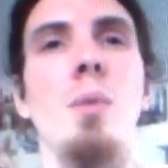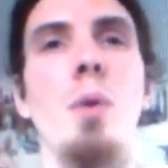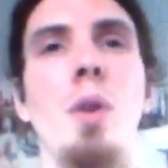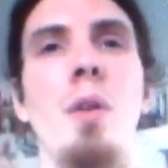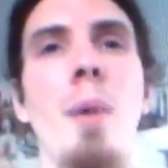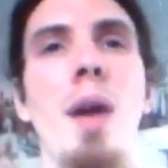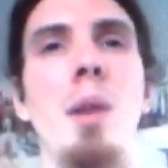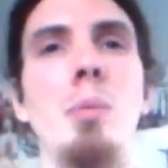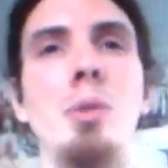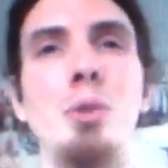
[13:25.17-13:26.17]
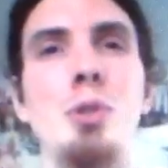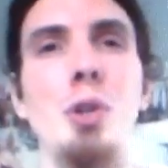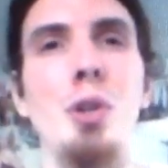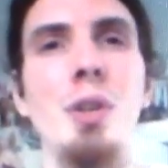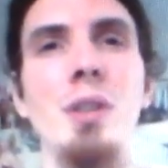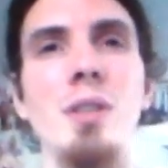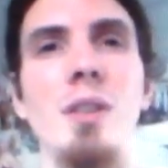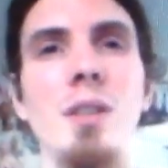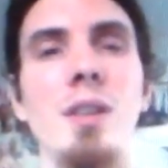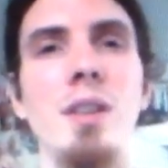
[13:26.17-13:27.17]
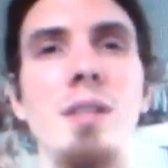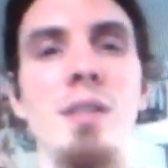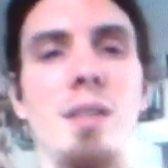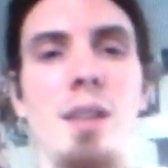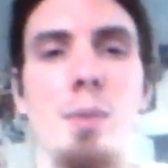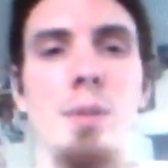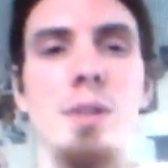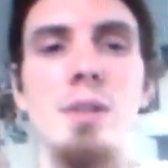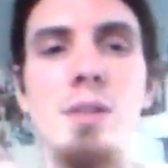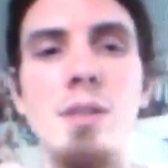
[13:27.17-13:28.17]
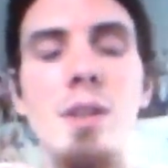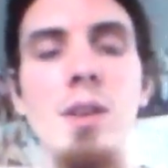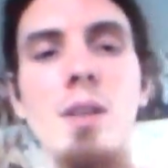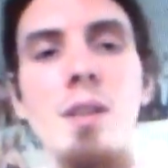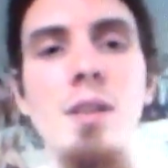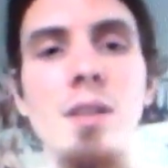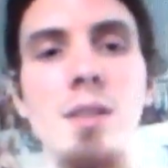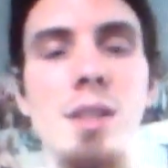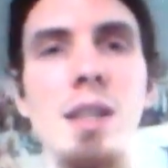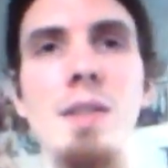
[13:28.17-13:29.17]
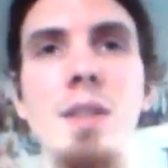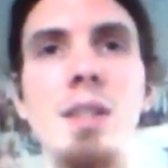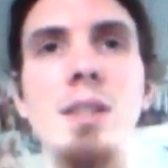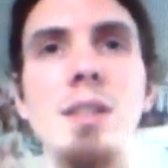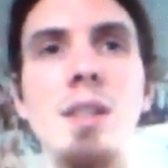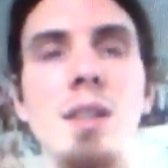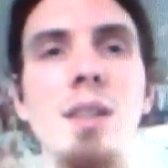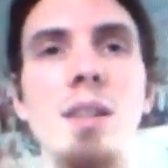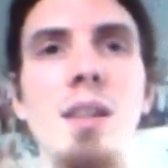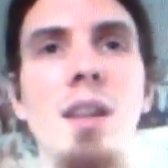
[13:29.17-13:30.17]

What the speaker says: One of them had a blue shirt on that was sleeveless, and